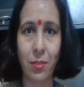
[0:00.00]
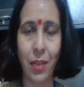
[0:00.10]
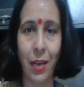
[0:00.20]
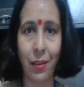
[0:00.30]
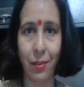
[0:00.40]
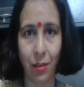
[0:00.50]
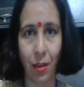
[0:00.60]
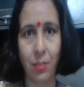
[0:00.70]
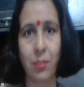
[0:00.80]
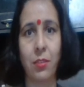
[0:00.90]
telling
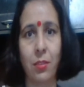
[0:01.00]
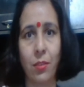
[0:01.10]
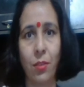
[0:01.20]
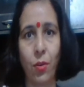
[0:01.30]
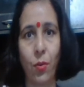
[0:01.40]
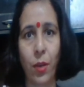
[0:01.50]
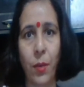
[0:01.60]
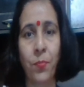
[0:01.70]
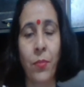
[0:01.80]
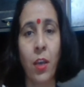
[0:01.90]
us. Okay,
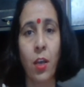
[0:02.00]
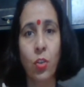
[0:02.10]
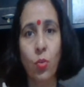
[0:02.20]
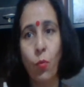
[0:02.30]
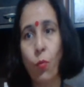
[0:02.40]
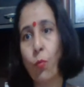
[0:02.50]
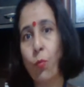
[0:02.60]
so